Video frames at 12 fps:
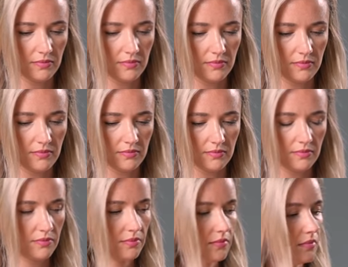
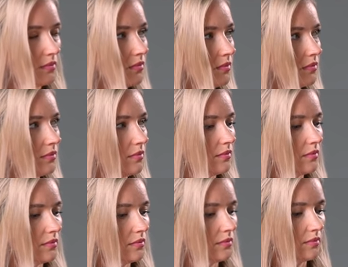
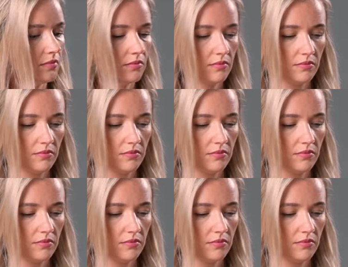No words are spoken by the person on screen.